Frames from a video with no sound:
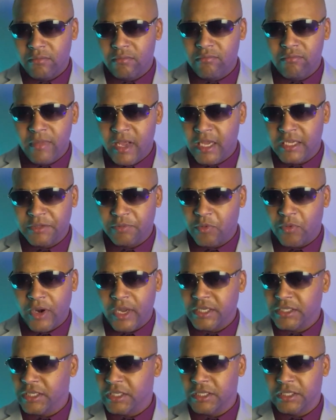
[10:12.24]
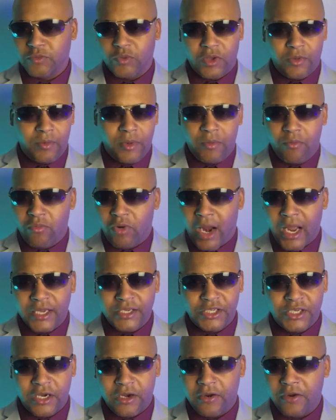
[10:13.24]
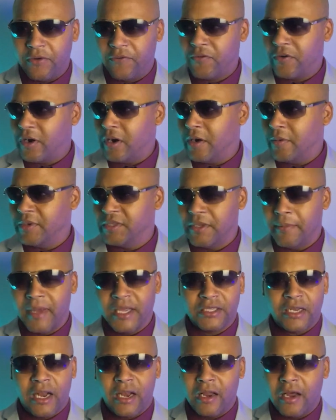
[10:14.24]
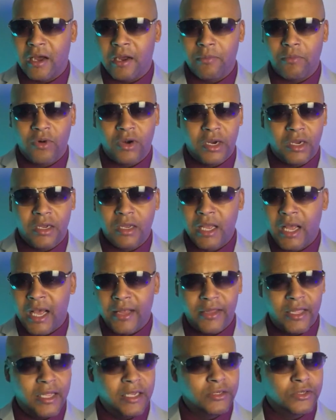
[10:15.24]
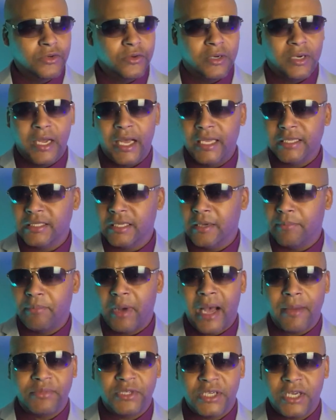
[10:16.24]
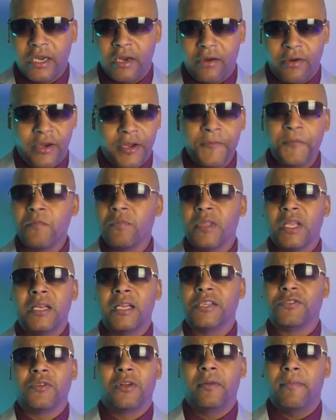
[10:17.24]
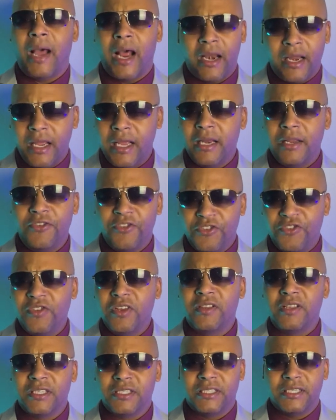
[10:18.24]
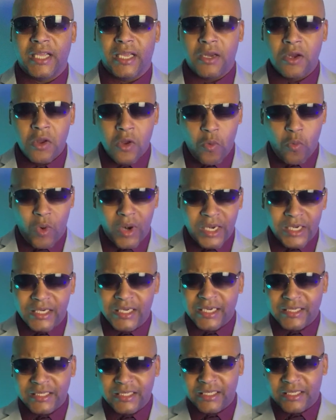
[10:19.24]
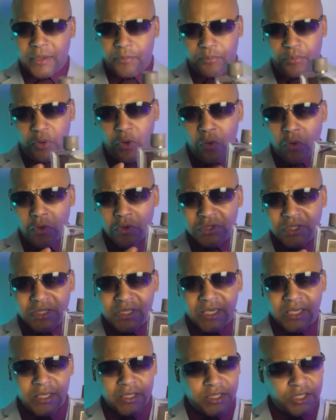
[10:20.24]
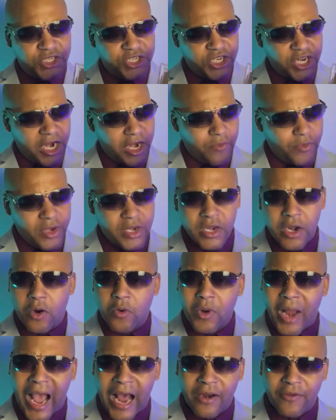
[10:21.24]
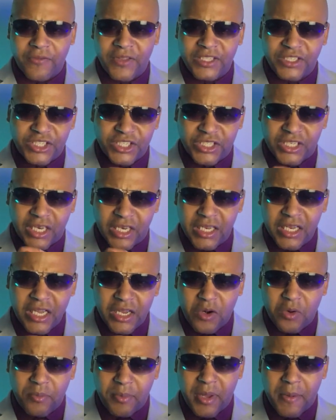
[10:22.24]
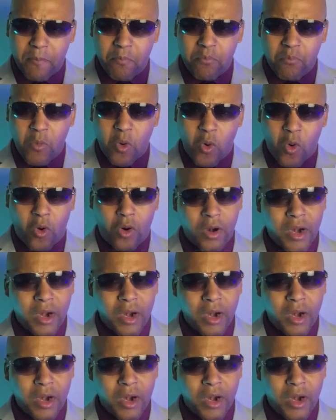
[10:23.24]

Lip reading: inspirations, whether it be Bright Cherry from the Mason Alhambra. Think Dua has a Pop Cherry. It doesn't really matter. And you just need the scent. What it does is it pulls the cherry note out of this just a little bit more.